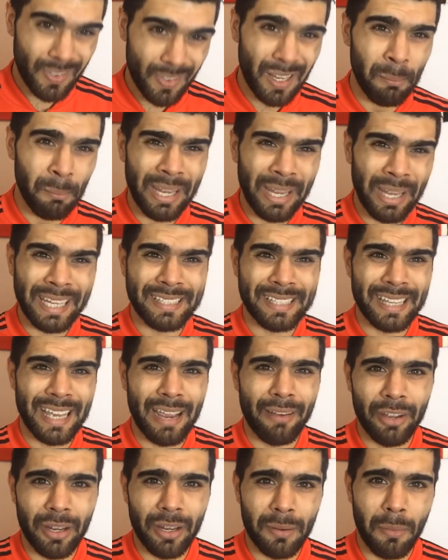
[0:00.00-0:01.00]

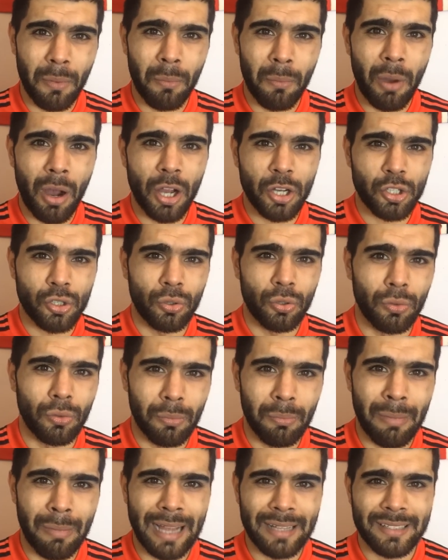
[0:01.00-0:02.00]
Mkhitaryan, Marshall,
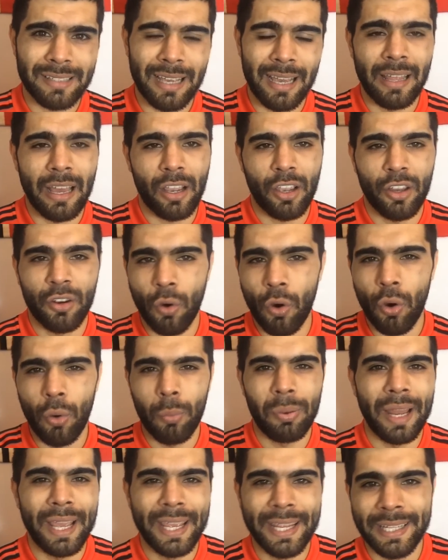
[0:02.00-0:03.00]
Mata, that can all
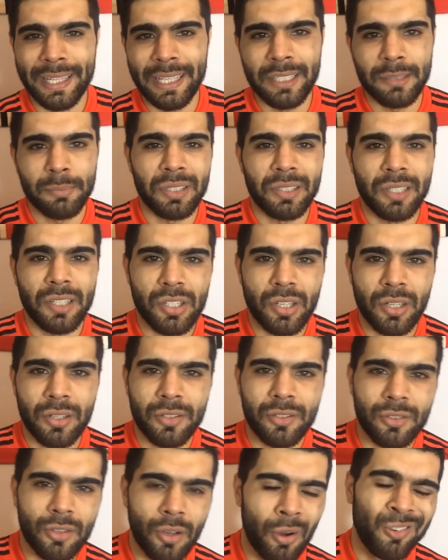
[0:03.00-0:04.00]
play in these
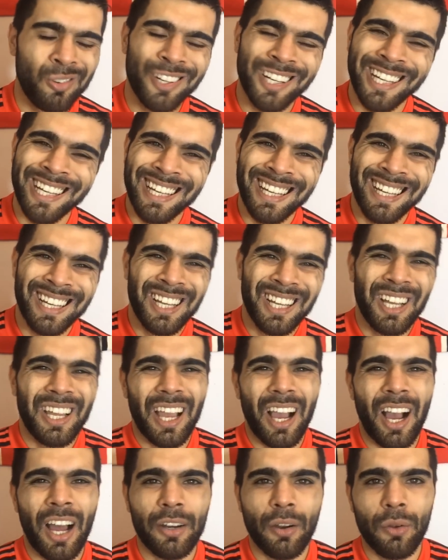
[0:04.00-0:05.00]
positions. So
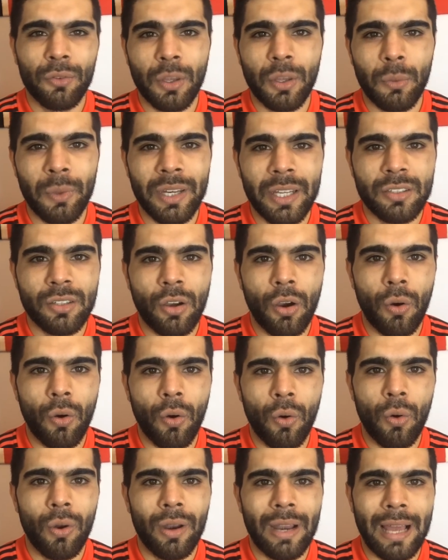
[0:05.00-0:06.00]
I don't think we need to go
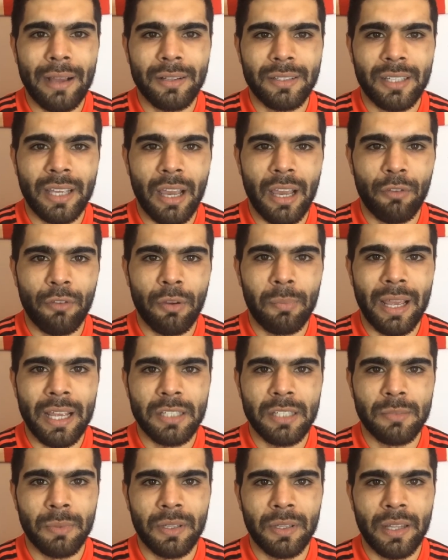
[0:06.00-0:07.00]
all out to get a
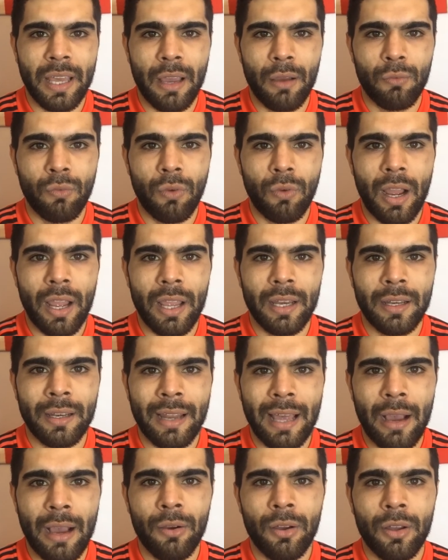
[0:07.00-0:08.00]
replacement there right
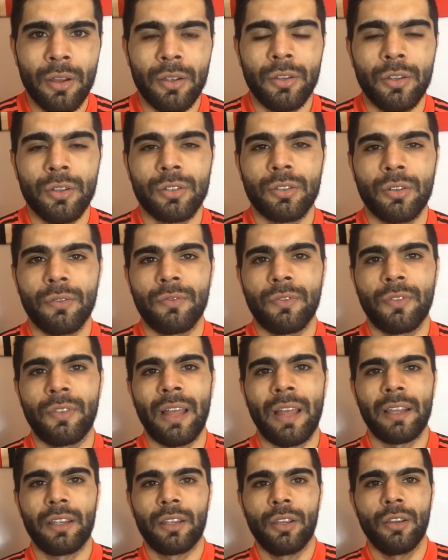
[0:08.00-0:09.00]
now. Yusuf,
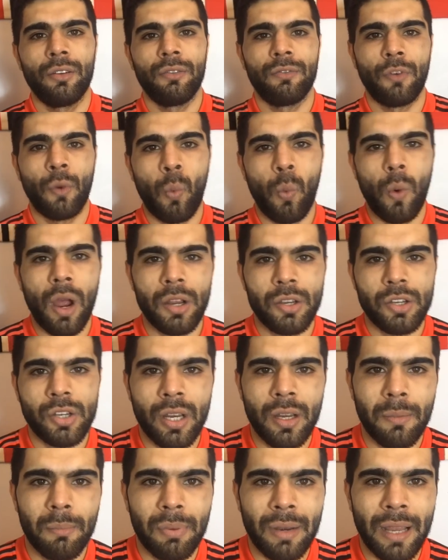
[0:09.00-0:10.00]
thank you for
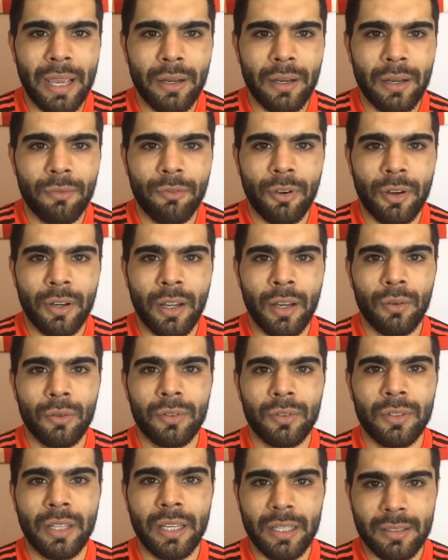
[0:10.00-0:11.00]
watching. Played up front and
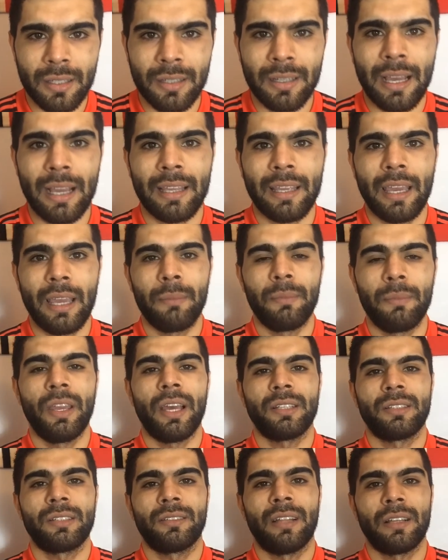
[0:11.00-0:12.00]
looked decent that game.
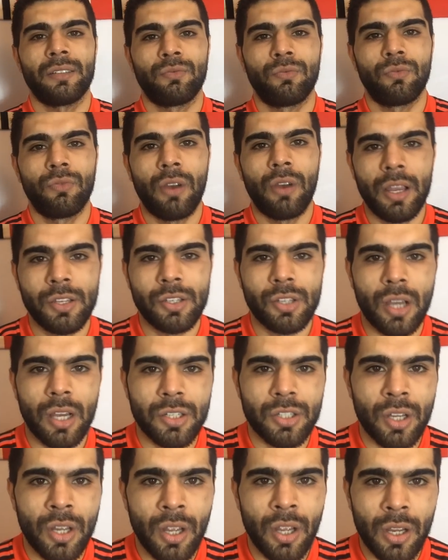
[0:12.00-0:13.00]
Yes, that's right,
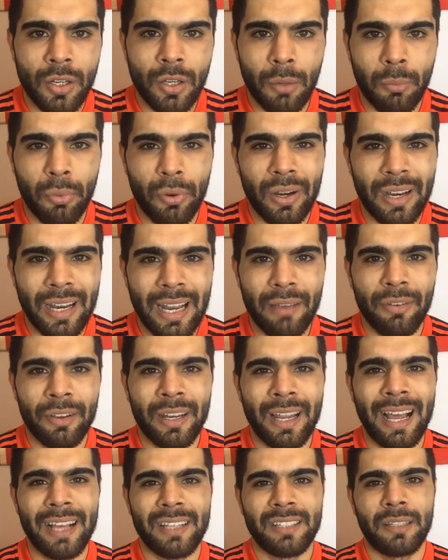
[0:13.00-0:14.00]
Josh. Number 11
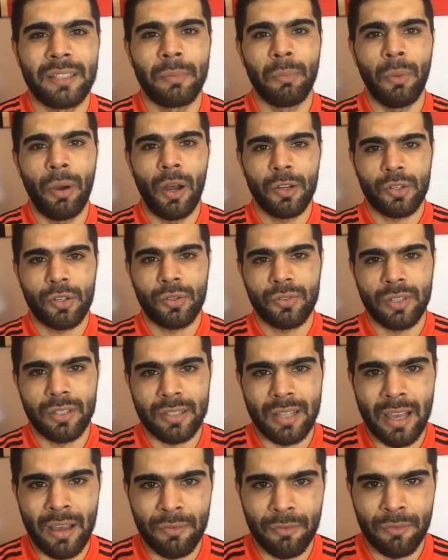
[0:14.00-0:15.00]
has to be Marshall, says
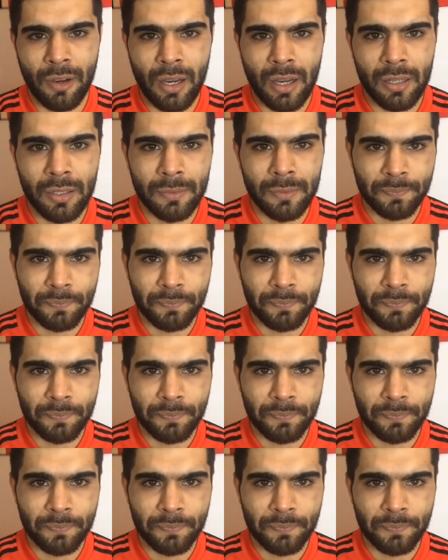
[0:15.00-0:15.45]
Afan.